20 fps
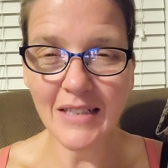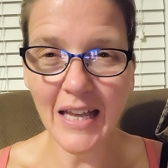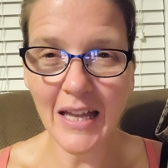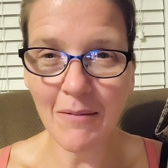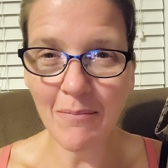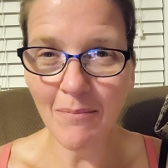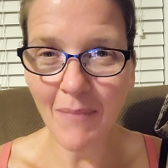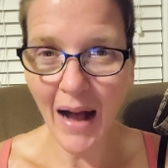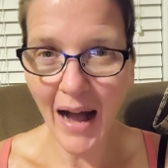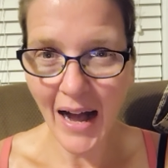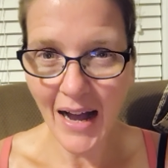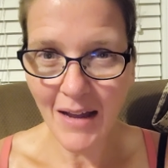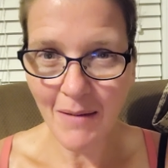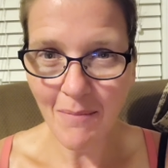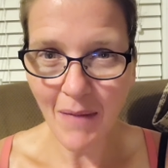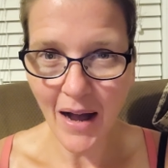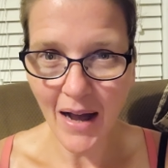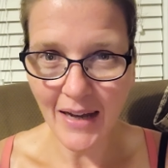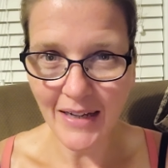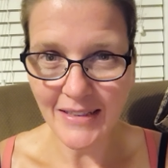in my
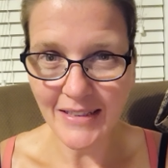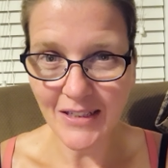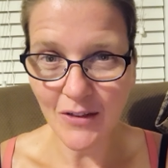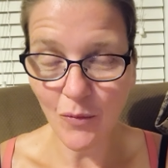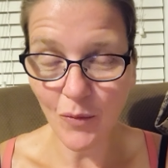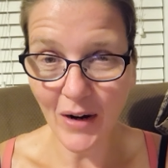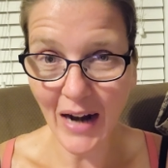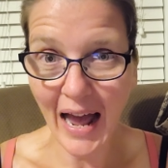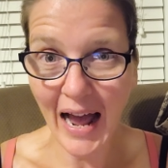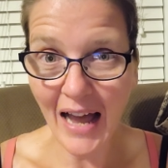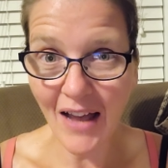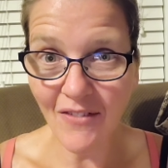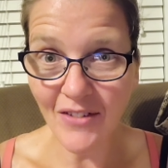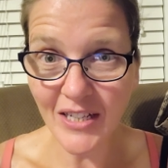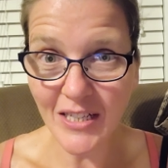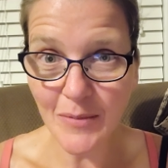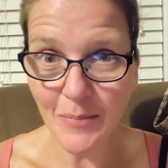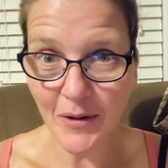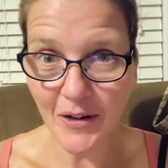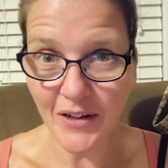mind and what I've
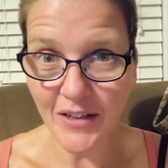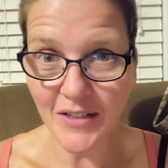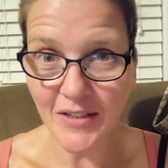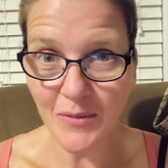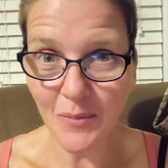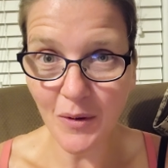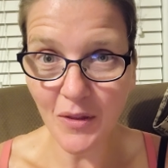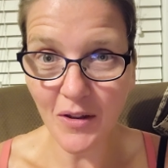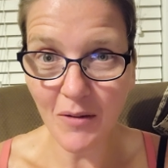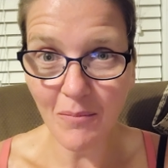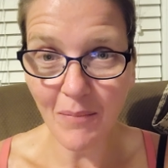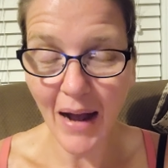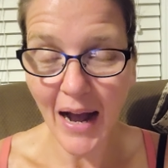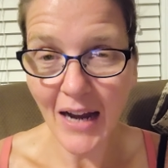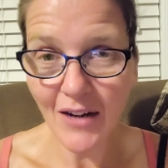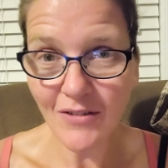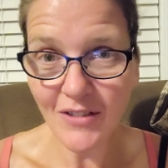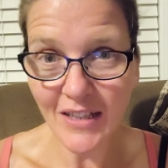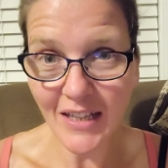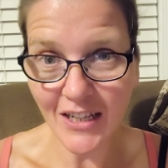experienced within my
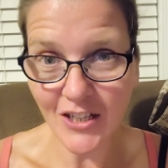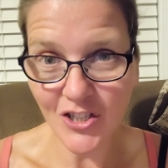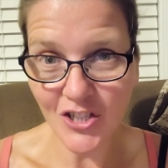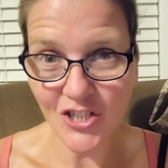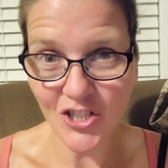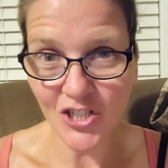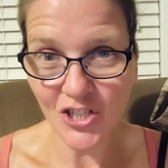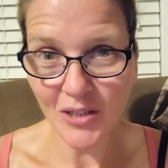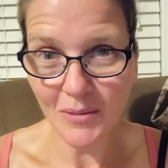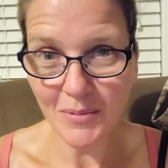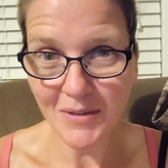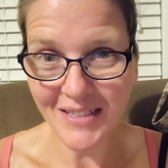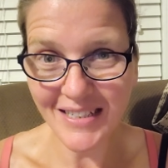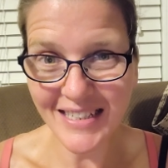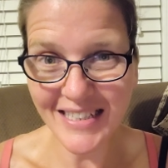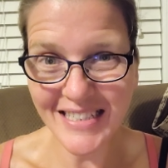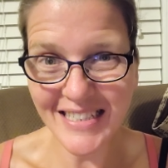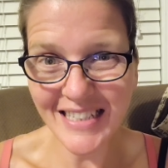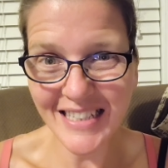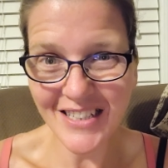relationships,
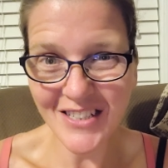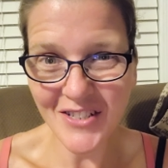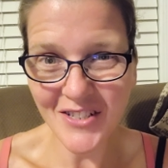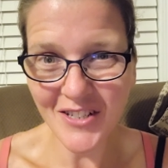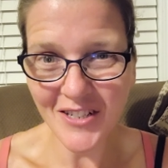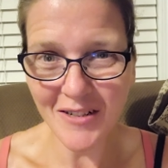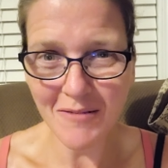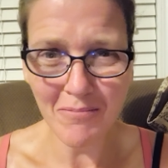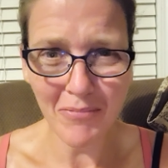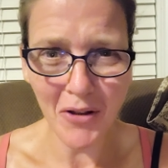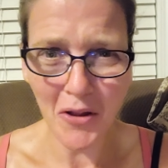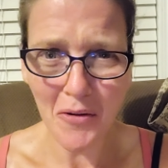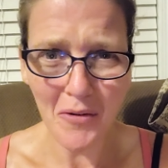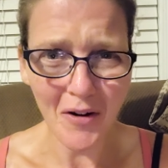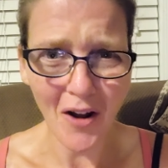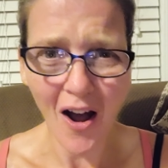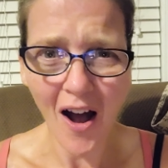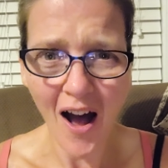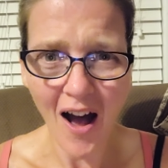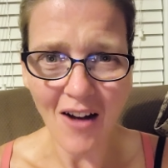it's easier to blow
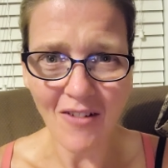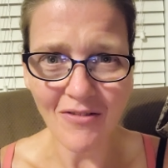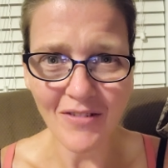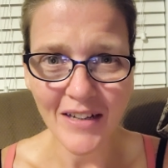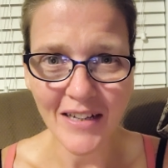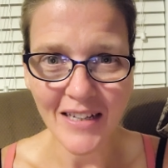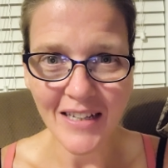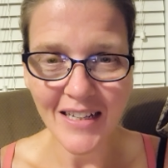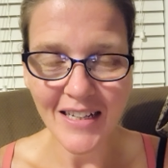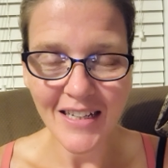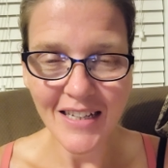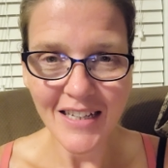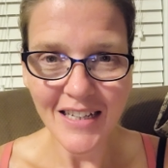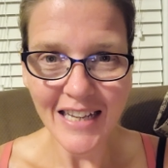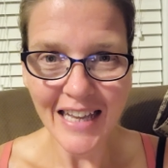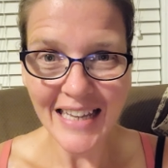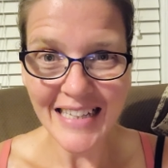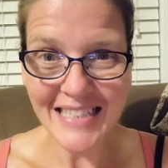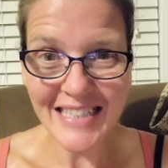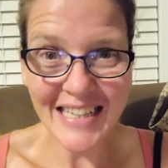it off.
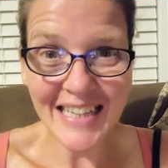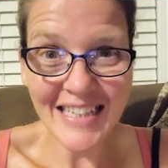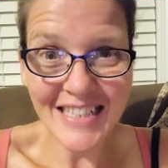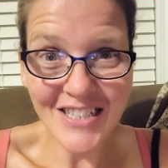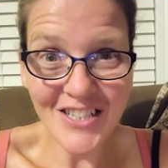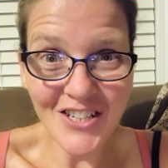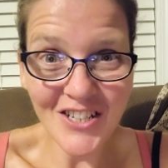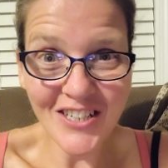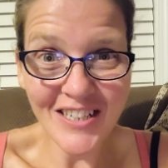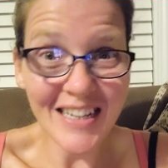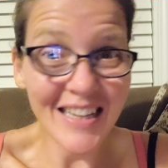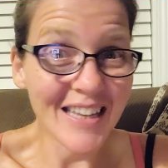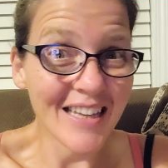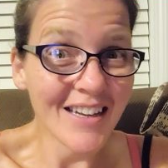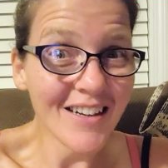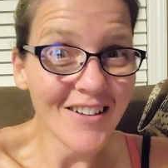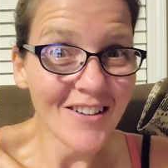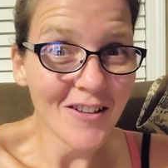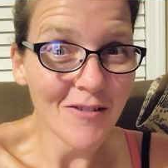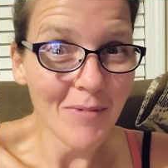It's easier to
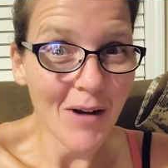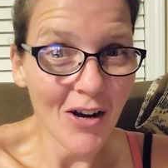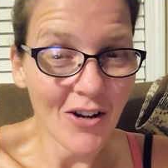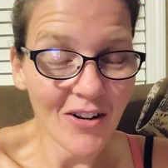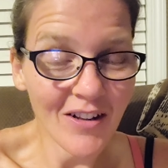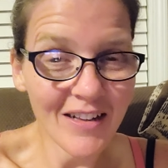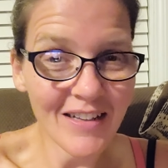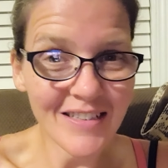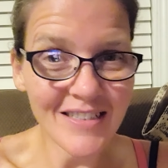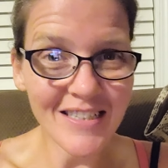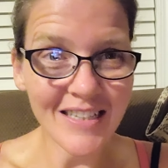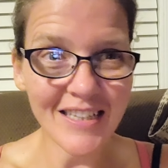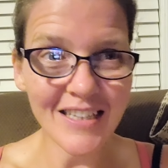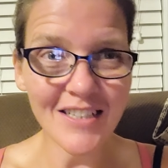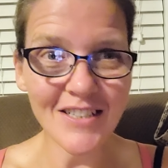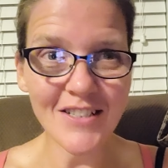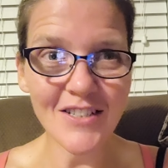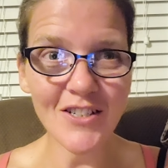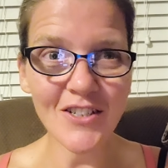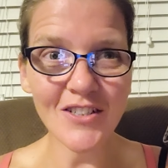giggle about it. It's
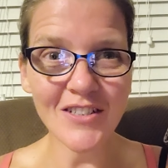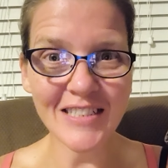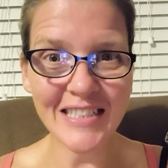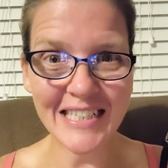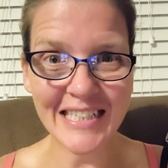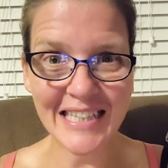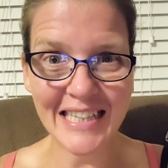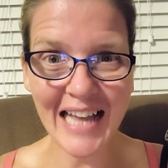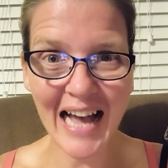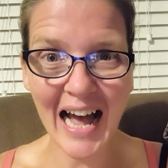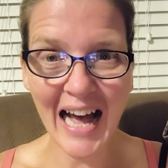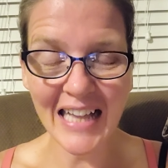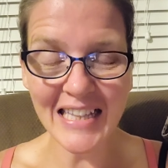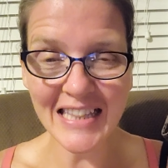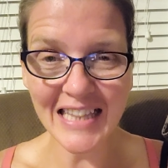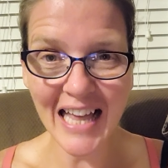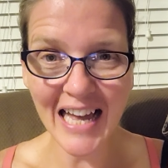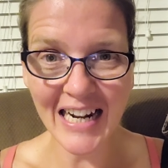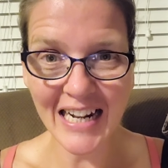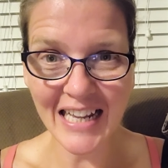easier to not
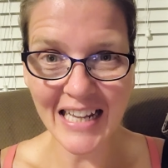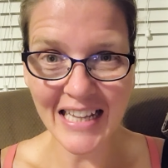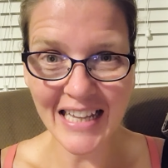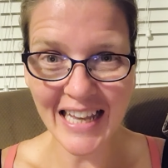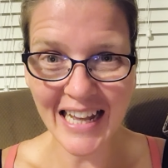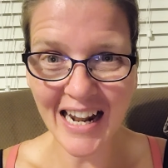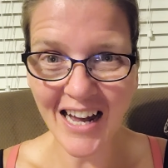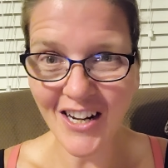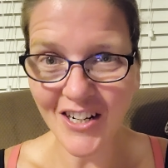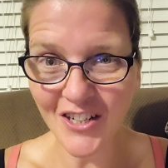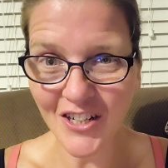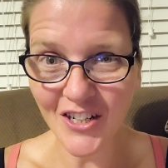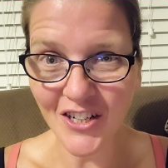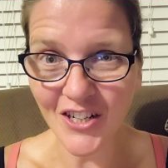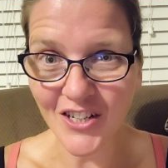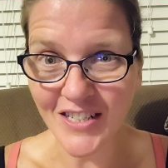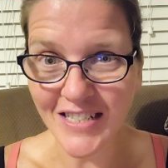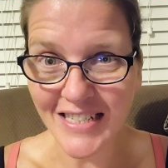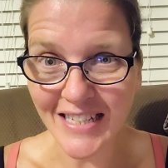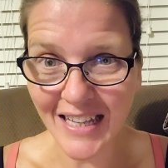let it get under
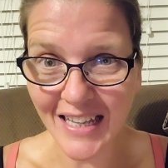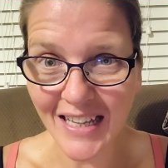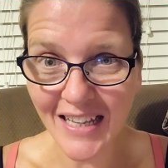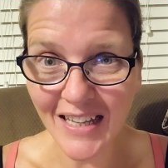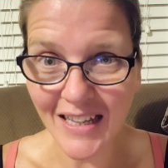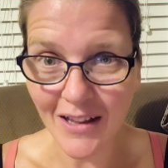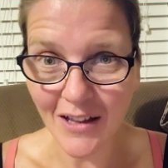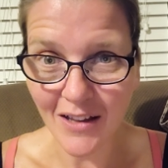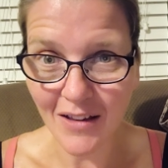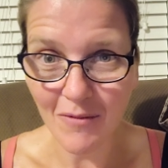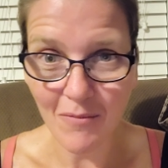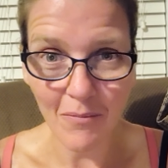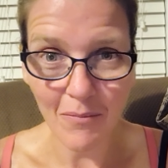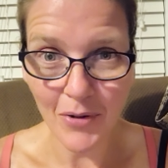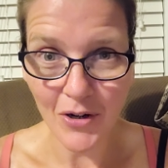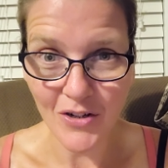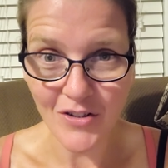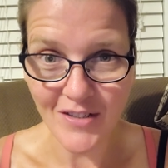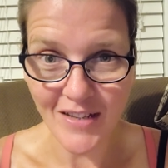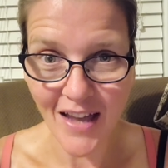your skin,
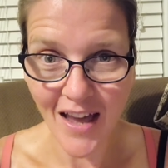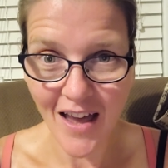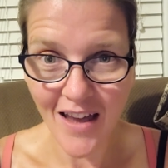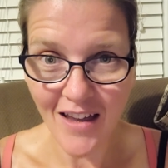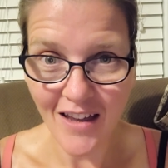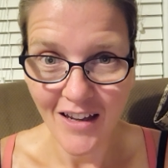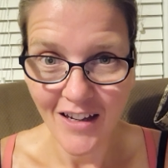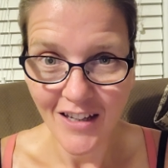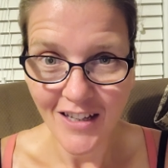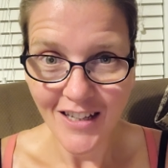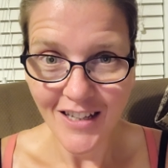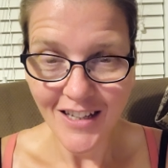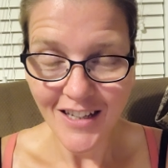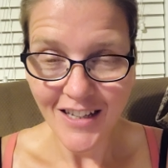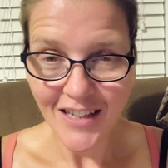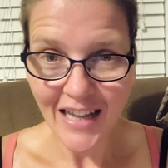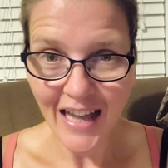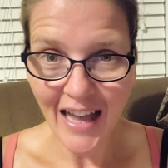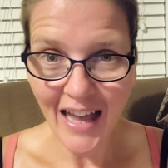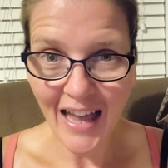per se,
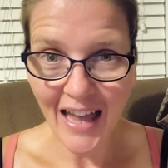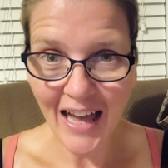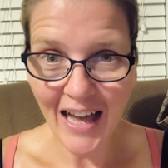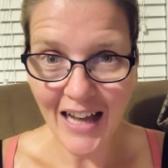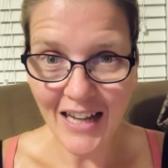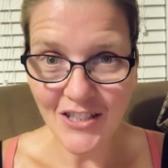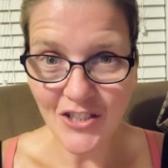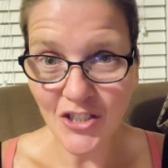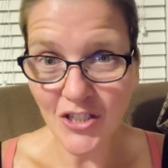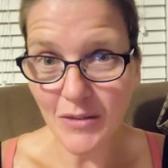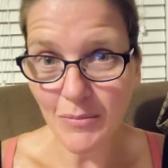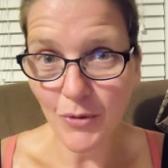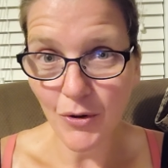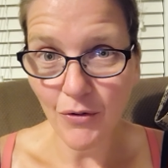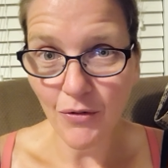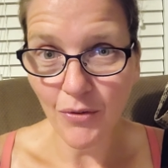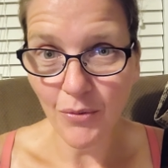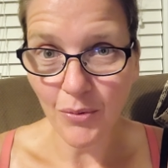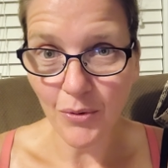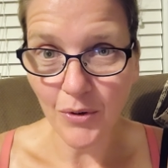and just
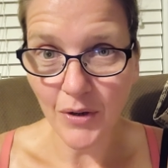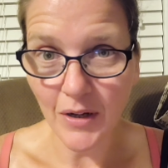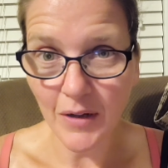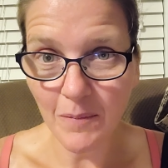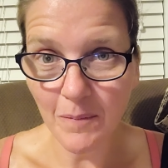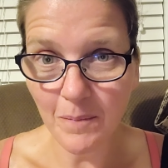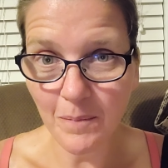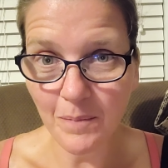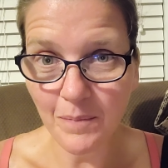move through it.